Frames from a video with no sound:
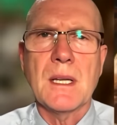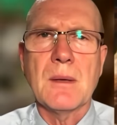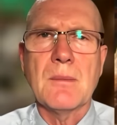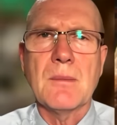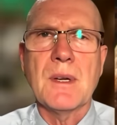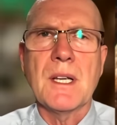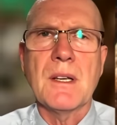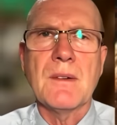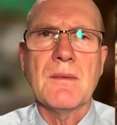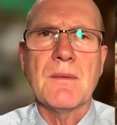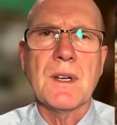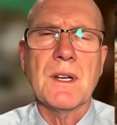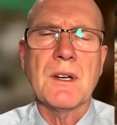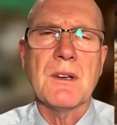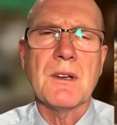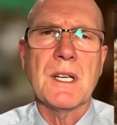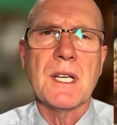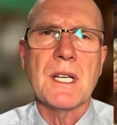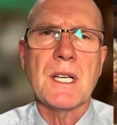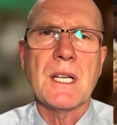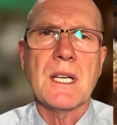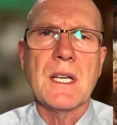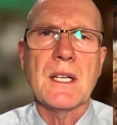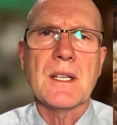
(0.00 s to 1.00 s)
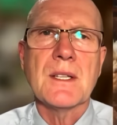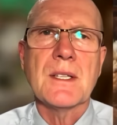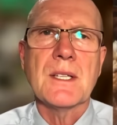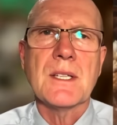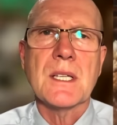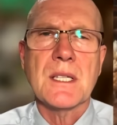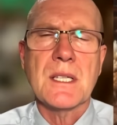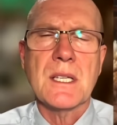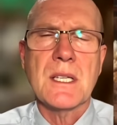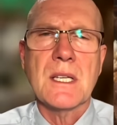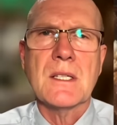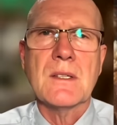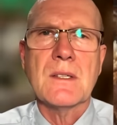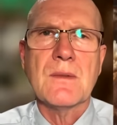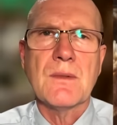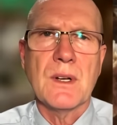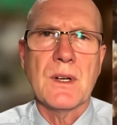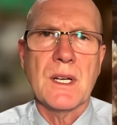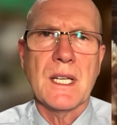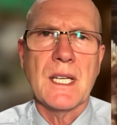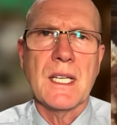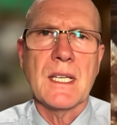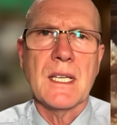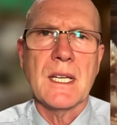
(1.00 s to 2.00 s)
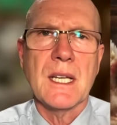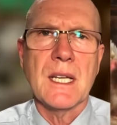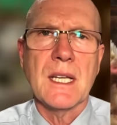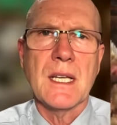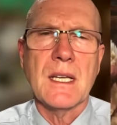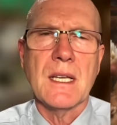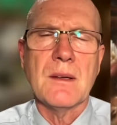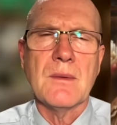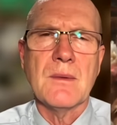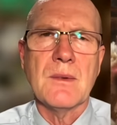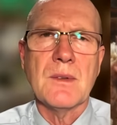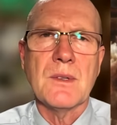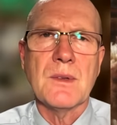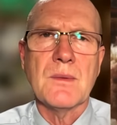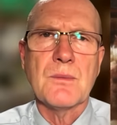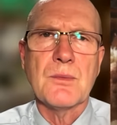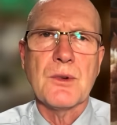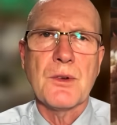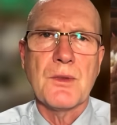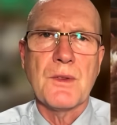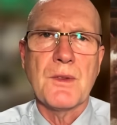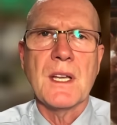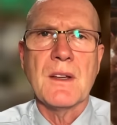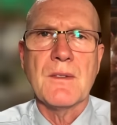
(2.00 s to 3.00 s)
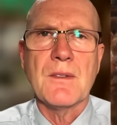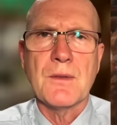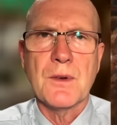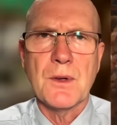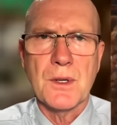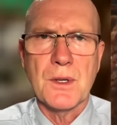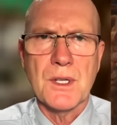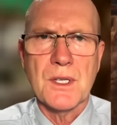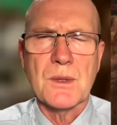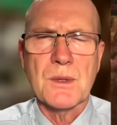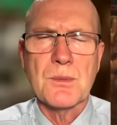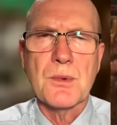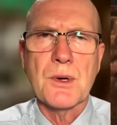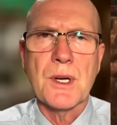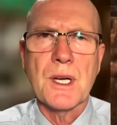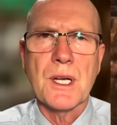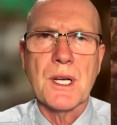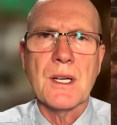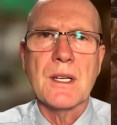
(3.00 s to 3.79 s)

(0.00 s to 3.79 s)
been very successful in, in preventing further spread.